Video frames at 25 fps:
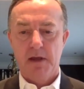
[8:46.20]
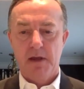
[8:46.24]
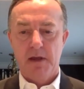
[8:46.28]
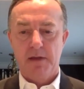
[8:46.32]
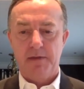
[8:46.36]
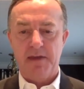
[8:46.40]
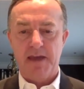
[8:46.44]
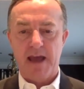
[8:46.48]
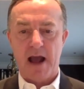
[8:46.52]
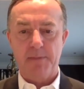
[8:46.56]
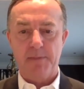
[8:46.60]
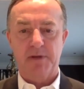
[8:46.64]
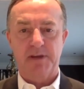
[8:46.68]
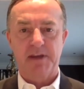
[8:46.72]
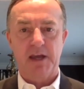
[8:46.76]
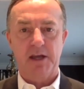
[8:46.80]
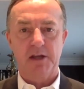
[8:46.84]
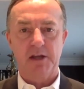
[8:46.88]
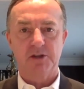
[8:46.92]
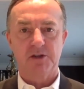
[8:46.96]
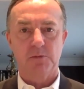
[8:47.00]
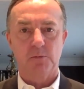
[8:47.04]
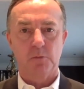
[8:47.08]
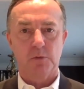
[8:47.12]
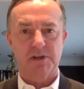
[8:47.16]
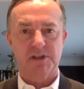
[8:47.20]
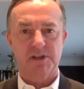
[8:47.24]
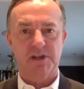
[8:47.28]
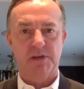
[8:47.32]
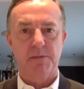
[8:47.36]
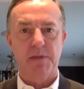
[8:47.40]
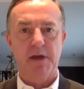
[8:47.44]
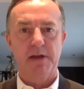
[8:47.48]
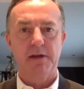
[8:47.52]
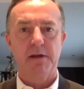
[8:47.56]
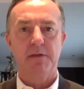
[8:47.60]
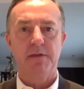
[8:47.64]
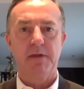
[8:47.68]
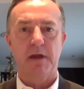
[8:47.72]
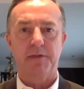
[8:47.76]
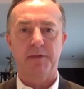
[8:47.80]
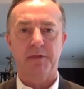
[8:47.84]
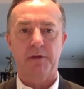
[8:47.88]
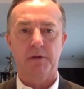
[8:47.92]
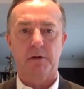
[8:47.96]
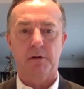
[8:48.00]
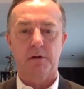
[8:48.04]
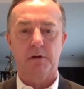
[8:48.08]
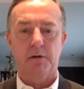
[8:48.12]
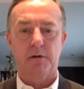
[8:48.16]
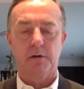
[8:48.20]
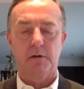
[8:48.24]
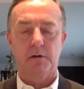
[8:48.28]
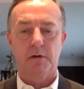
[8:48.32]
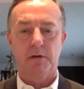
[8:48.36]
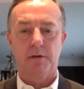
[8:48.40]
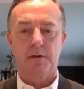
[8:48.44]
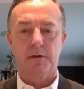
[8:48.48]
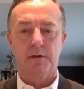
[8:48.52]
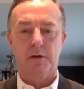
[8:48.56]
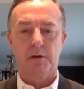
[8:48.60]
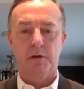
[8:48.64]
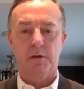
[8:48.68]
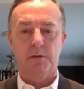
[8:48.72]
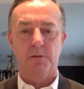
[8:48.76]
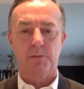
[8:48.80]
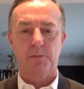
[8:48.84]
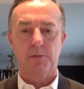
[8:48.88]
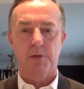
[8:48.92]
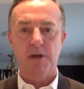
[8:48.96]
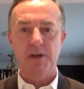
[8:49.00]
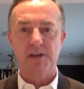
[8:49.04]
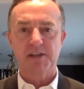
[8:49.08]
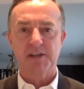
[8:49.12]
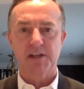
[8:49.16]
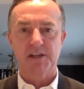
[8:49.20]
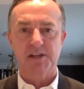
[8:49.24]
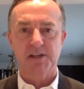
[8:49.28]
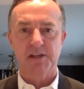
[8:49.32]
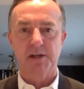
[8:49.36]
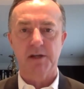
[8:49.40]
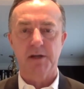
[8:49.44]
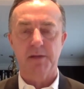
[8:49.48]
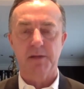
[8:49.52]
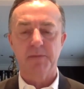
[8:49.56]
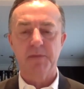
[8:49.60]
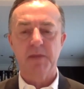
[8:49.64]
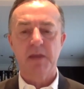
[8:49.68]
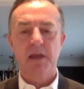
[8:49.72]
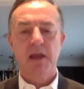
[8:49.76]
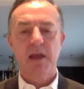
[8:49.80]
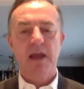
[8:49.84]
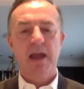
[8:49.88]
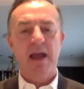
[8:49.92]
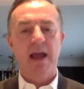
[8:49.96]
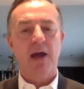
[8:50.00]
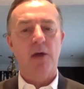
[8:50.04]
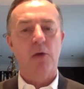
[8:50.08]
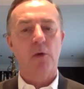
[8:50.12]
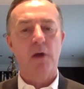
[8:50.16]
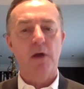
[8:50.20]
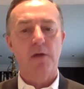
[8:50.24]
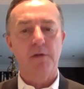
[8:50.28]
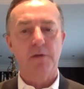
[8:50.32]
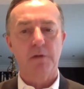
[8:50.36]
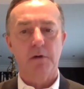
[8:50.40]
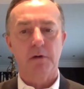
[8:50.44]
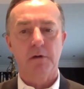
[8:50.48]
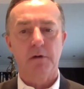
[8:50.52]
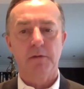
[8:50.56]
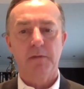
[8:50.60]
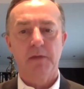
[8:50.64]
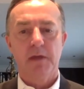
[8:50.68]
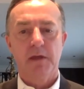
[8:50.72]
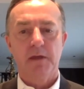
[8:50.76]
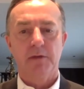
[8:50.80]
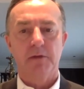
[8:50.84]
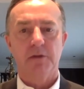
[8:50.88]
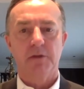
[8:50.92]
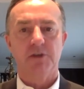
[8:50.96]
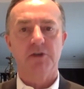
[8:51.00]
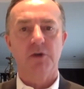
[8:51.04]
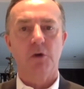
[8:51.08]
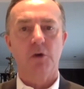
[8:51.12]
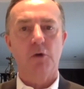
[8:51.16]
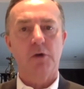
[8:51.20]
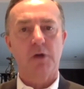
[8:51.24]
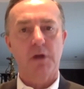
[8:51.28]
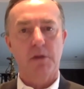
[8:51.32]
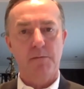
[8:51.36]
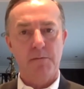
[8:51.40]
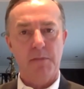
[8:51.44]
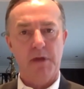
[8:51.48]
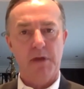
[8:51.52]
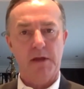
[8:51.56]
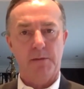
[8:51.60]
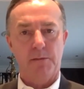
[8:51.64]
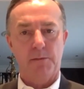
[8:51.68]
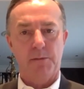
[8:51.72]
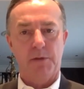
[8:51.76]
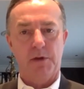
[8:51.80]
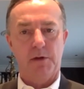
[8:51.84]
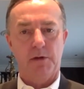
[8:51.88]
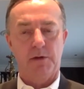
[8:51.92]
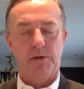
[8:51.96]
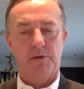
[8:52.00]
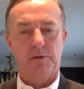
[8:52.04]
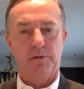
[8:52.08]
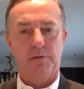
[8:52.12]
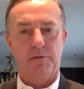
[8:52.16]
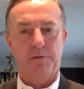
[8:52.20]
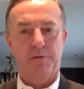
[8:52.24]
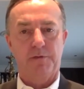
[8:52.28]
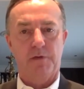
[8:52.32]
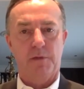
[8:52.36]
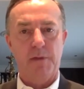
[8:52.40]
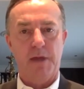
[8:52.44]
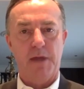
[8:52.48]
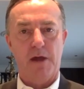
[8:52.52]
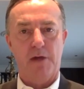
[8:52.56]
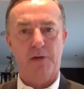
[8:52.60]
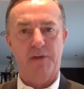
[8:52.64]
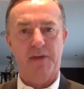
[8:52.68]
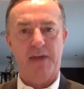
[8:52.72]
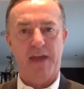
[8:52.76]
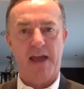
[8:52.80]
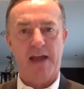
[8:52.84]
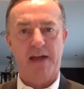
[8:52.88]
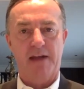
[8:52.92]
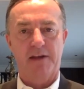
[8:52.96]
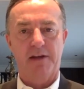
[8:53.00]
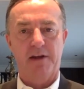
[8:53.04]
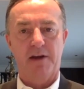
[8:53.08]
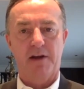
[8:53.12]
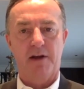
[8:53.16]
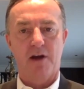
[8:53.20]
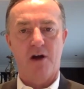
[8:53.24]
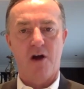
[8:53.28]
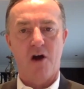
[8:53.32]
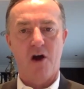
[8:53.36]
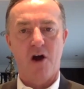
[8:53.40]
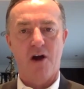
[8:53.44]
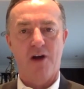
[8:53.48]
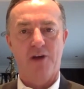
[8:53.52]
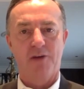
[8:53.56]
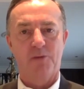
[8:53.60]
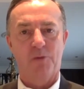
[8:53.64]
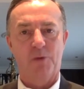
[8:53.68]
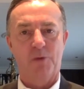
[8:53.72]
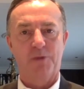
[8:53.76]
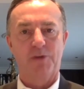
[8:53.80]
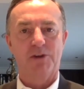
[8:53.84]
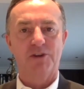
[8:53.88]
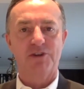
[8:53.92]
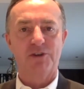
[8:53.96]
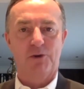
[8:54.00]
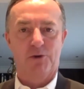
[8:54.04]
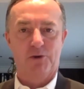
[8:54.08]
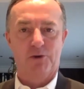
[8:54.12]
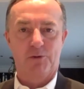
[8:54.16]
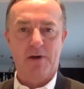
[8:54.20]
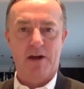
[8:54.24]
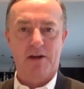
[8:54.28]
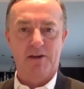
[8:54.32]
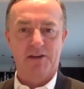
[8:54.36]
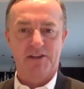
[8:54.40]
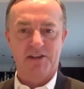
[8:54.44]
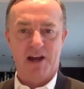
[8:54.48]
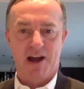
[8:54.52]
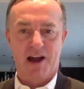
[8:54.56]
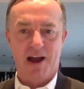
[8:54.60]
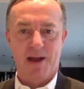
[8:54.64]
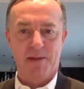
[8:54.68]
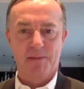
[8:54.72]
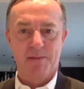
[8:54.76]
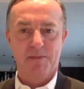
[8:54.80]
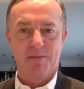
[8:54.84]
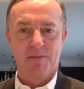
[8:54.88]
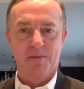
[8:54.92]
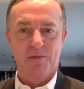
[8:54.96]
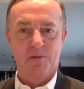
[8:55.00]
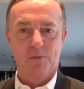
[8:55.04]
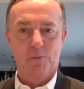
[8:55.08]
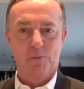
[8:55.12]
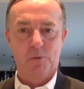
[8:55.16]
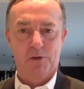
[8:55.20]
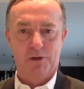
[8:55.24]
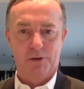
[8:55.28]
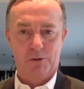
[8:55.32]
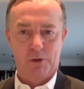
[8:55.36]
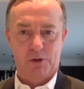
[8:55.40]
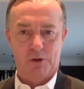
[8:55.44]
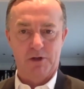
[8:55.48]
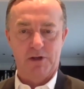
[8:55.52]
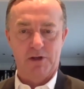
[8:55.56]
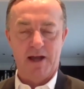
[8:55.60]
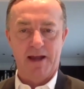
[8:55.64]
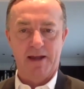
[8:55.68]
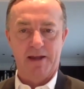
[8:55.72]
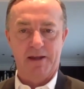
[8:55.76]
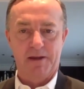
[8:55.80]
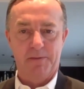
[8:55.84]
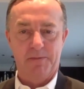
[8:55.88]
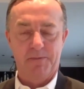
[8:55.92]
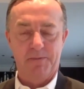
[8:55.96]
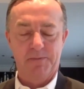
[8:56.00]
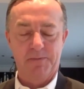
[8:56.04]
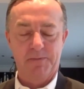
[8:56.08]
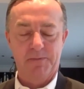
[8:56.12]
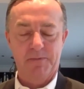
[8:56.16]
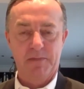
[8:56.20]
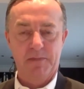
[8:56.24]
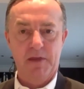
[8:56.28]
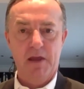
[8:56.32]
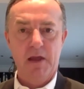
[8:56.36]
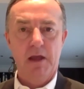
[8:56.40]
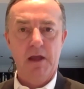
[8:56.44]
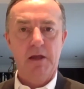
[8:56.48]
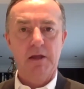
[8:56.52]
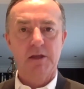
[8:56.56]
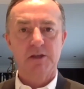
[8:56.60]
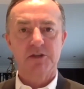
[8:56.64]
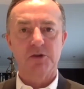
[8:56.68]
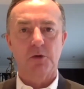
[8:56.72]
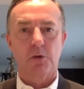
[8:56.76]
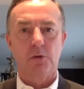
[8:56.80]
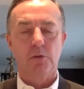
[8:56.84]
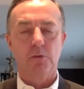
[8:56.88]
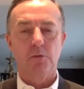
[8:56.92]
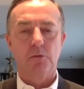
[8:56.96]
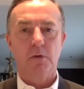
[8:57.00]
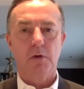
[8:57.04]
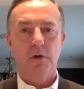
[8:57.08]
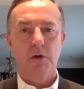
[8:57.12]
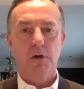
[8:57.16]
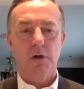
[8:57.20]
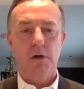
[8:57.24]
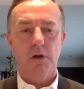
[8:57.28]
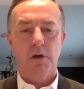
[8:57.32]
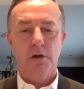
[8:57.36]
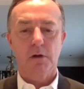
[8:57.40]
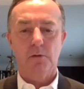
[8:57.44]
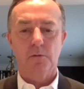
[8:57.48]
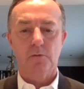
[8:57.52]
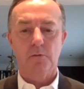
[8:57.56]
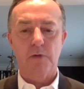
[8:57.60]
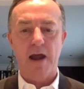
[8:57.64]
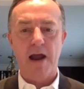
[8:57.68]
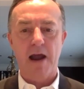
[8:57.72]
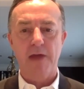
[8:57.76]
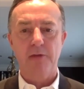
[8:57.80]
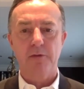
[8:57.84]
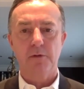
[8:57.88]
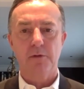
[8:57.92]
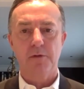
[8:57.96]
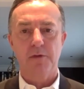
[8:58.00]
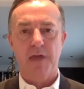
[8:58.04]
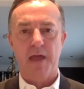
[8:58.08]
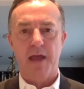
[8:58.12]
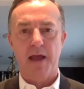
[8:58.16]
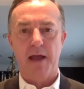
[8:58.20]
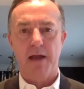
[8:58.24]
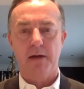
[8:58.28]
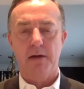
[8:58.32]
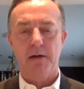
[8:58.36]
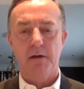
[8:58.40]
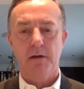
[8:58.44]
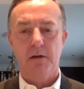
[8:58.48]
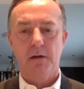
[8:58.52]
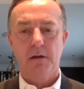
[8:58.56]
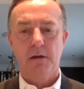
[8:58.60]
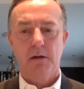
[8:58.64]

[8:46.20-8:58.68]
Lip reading: the application was submitted, that they're processing it. However, there's no commitment from Health Canada on what their turnaround time would look like. Mm-hmm. So rather than